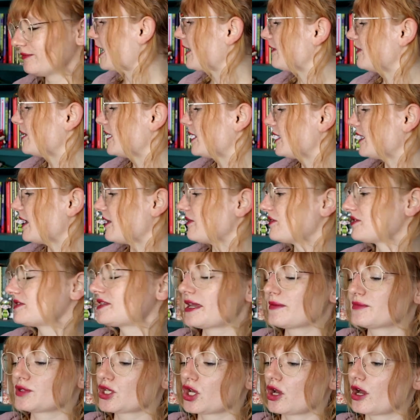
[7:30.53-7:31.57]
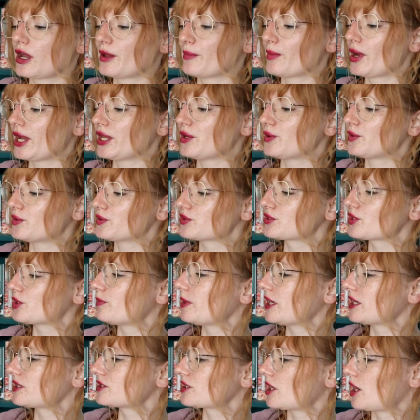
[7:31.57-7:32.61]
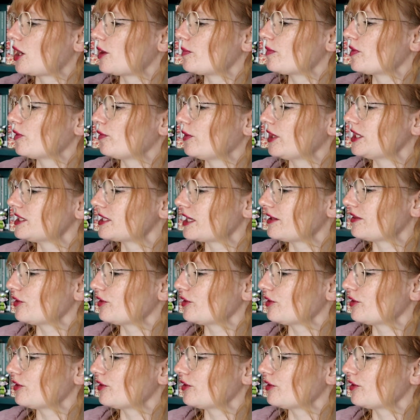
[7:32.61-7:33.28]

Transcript: And then at the same time, I also picked up The Wind